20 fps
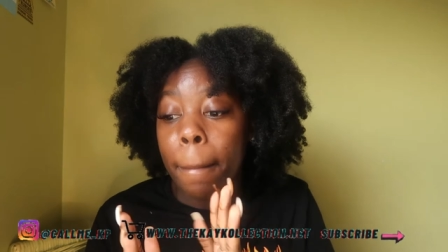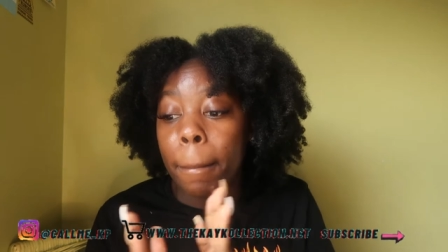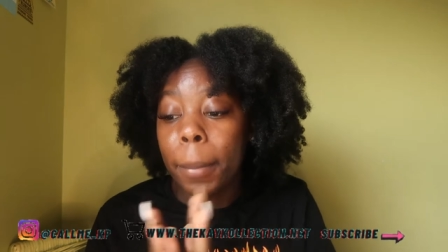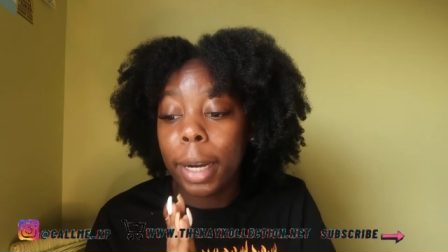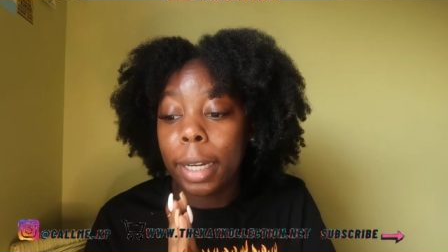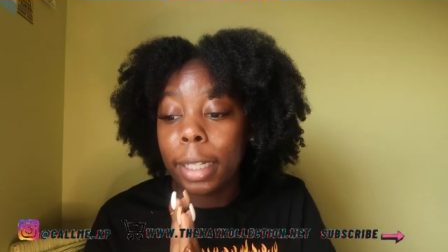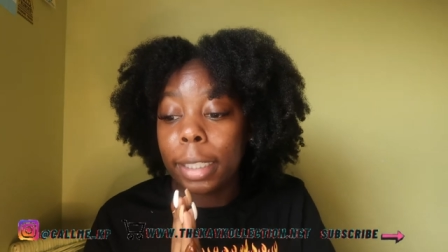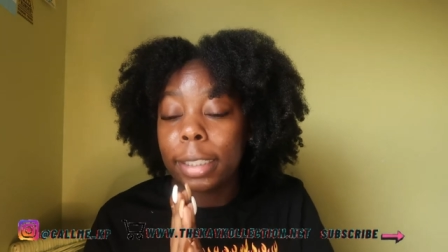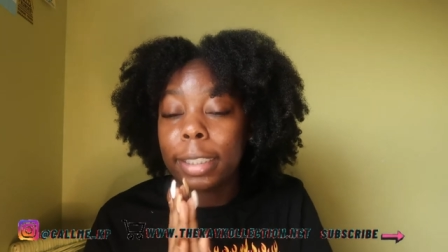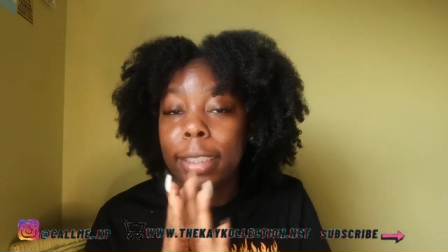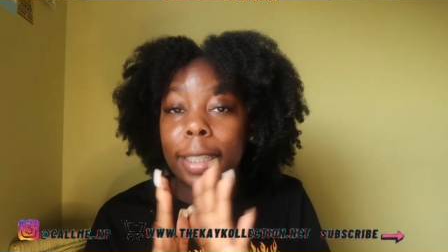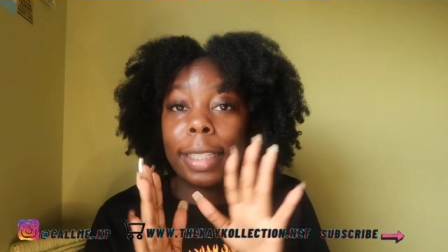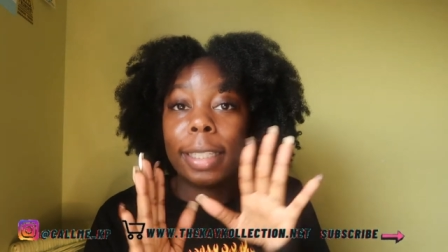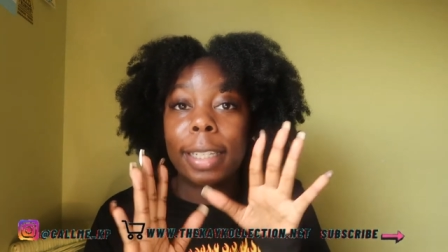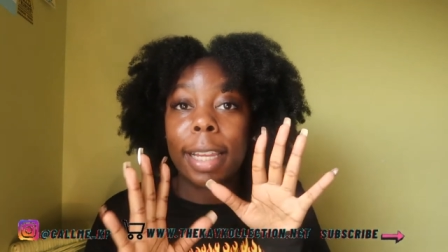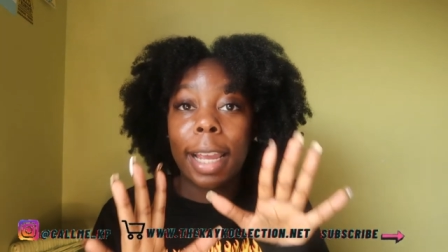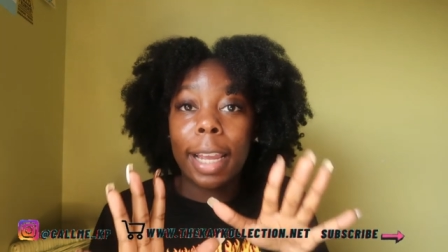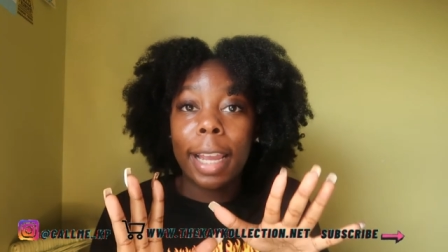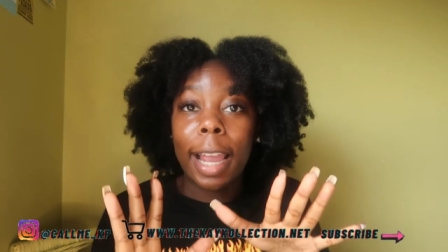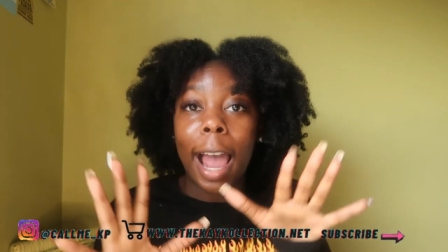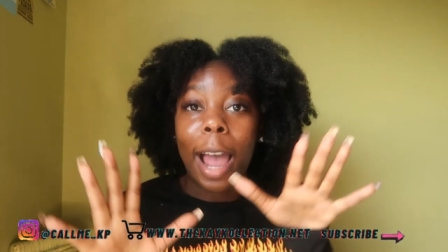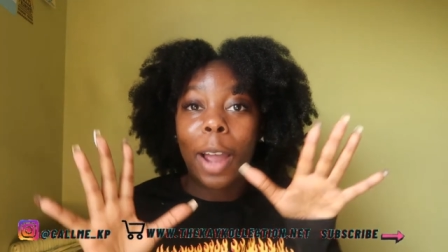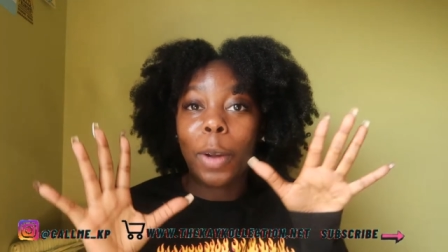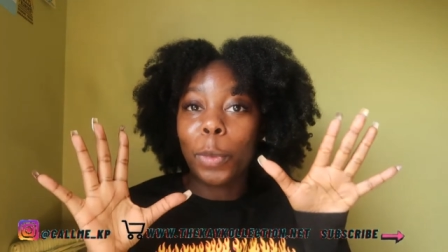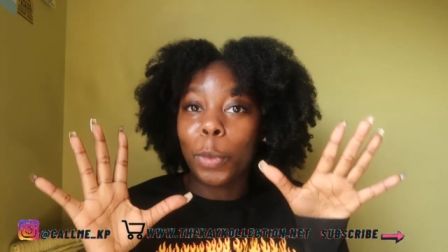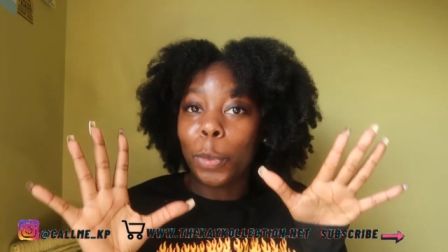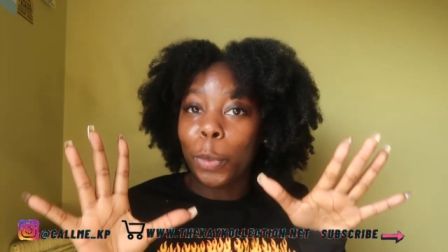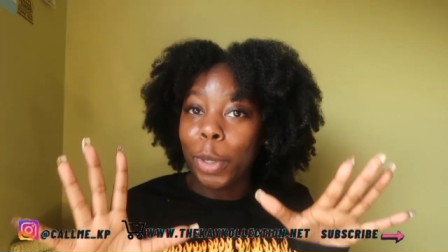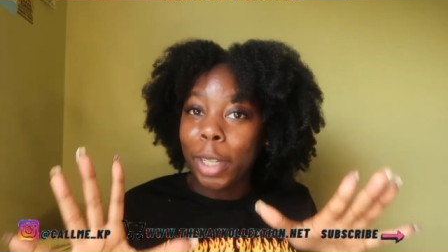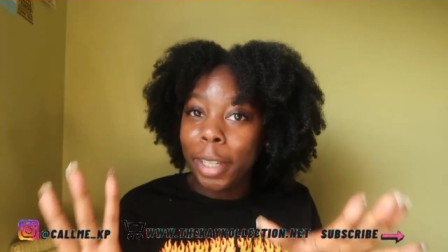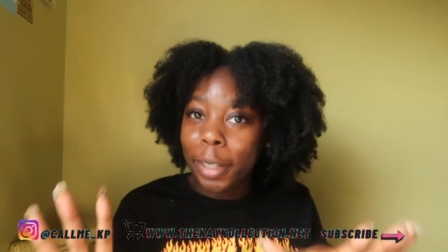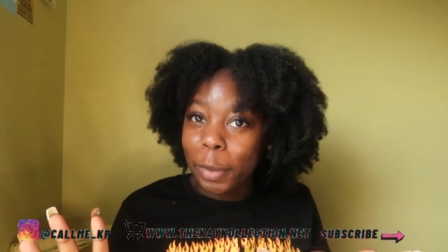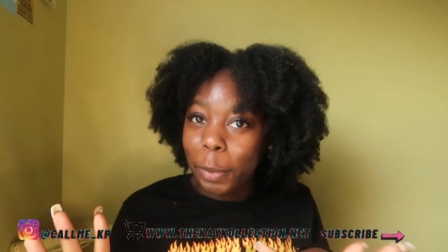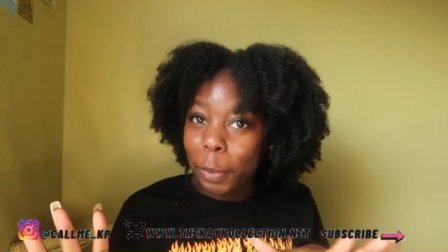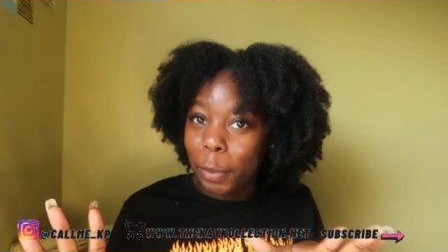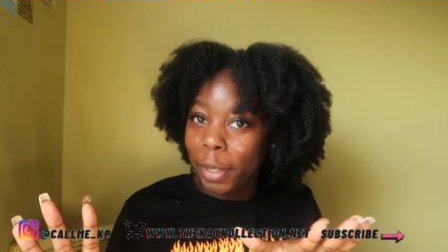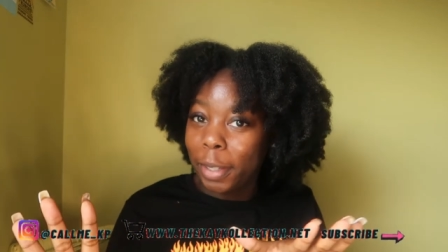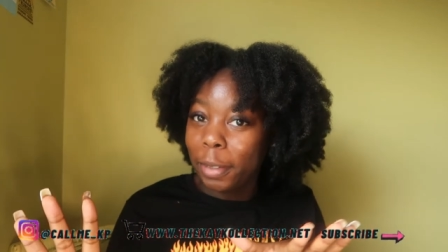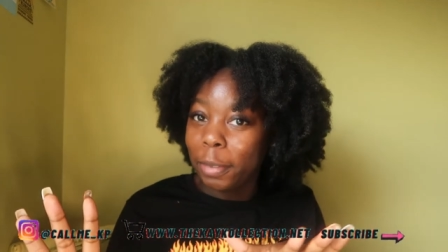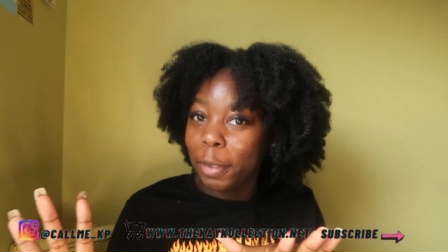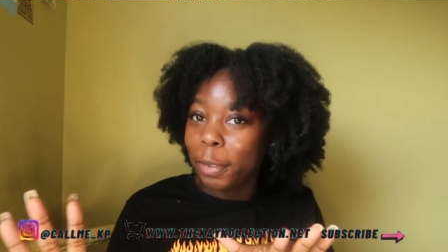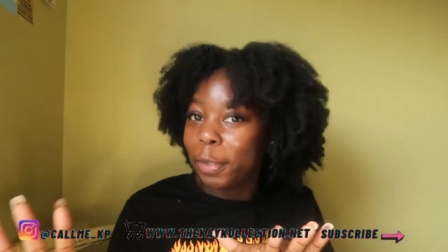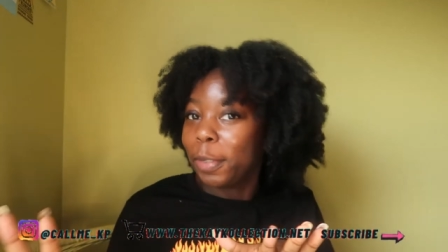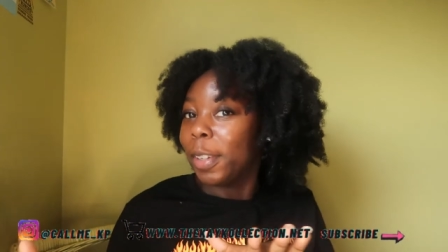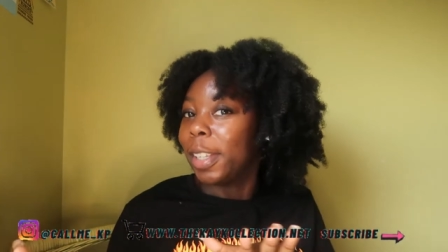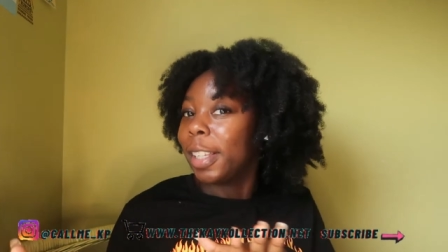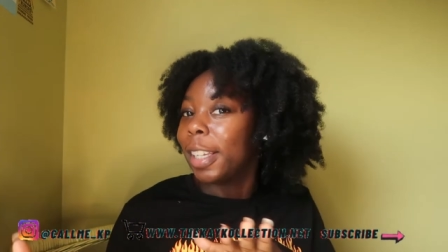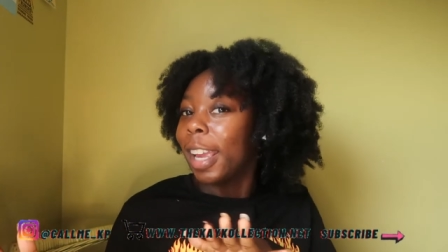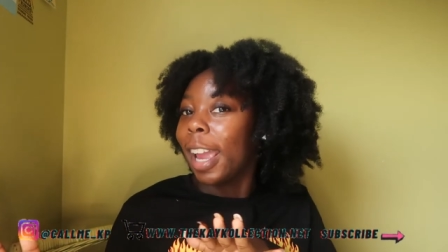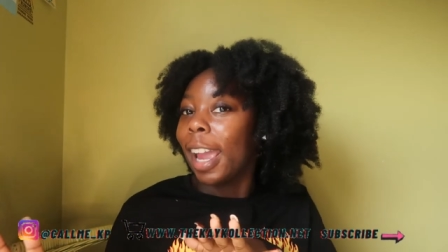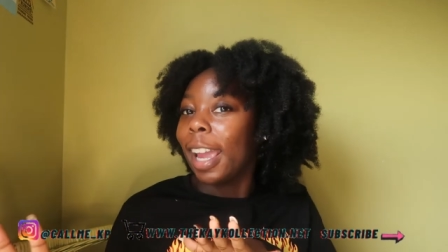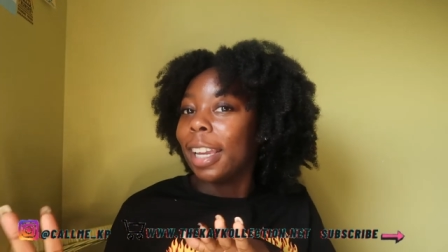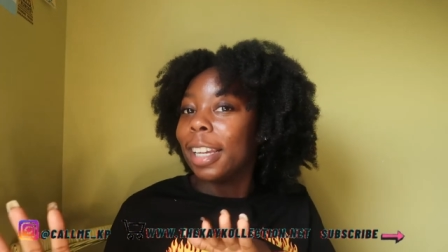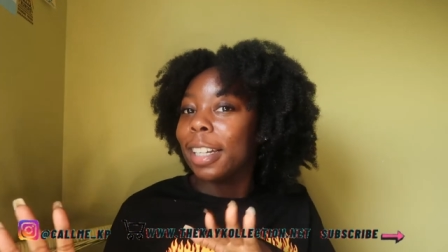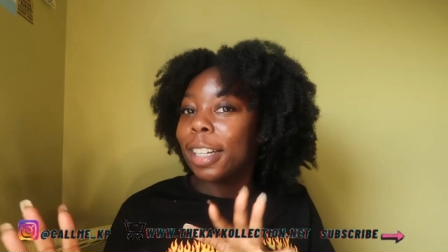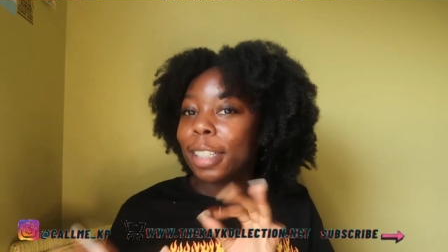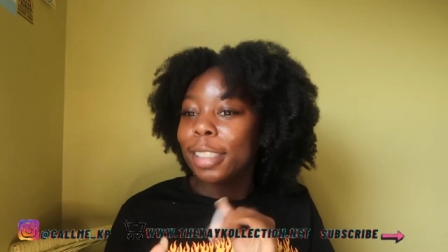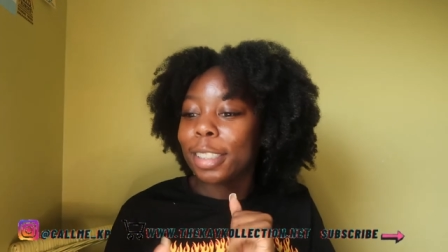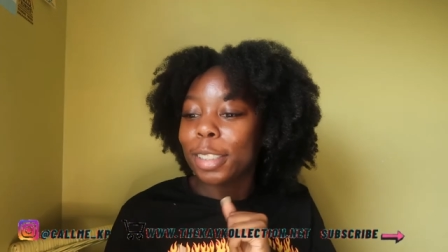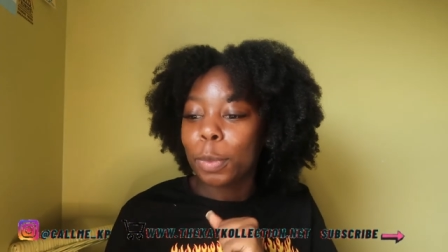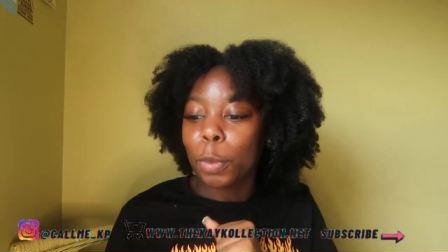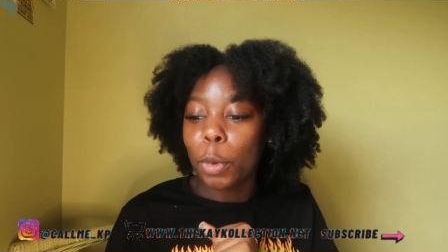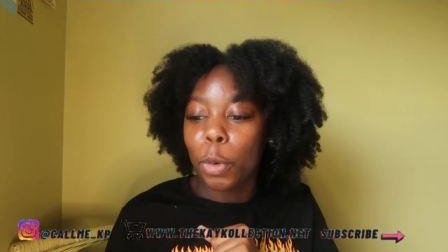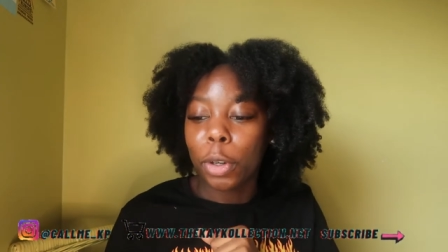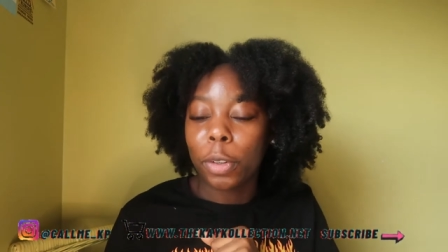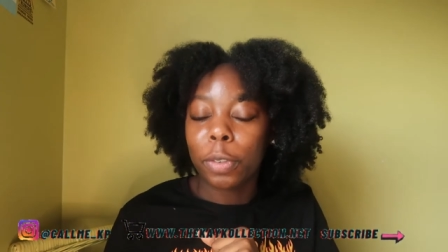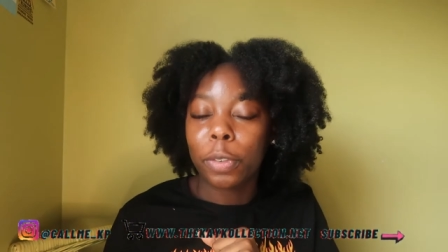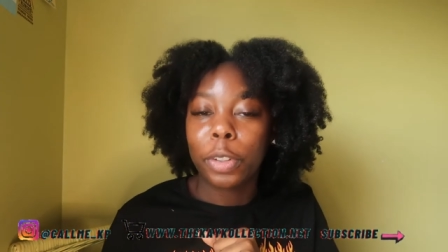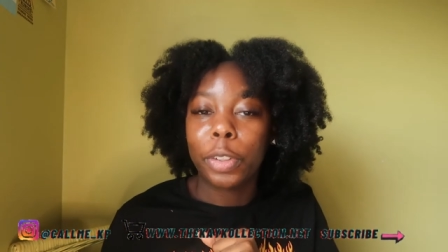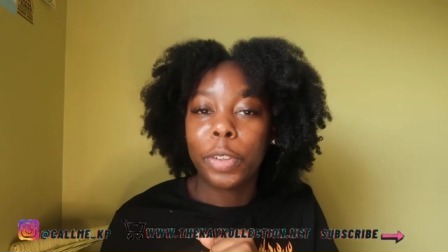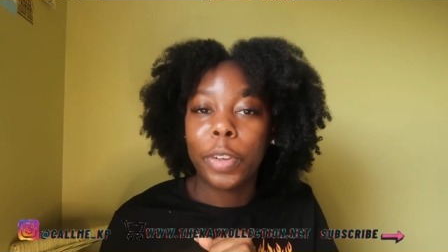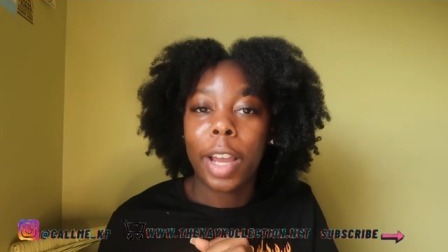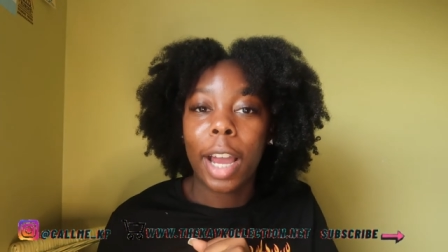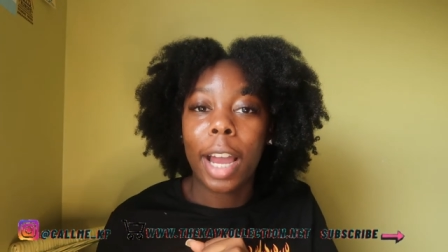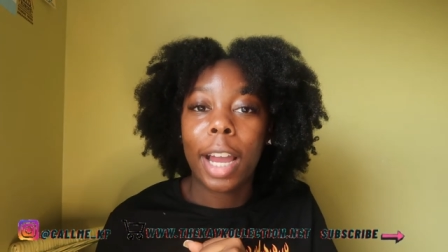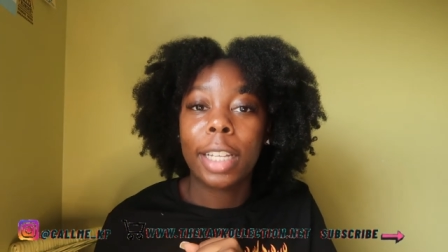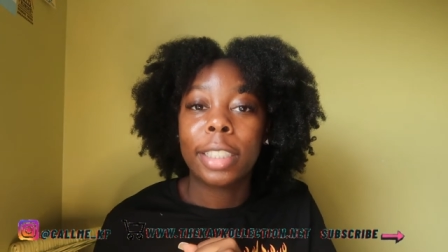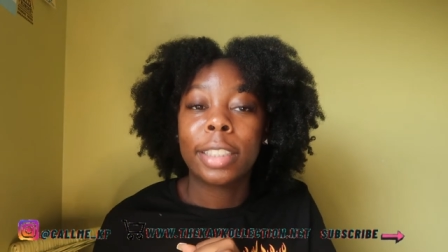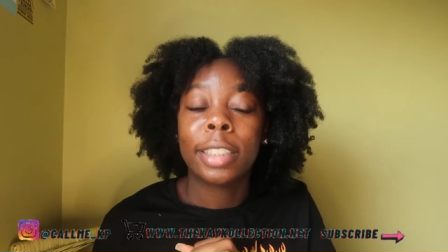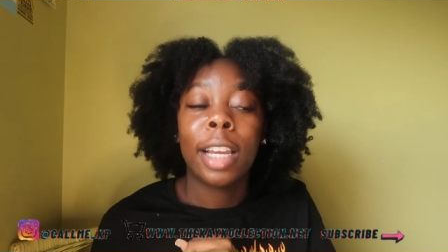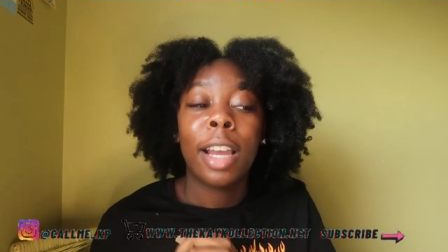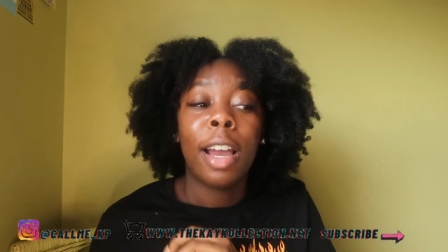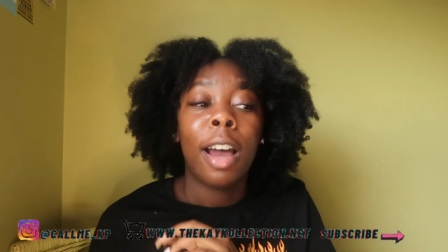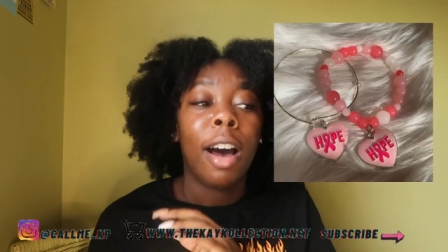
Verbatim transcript: But today I will be fulfilling a custom order for you guys.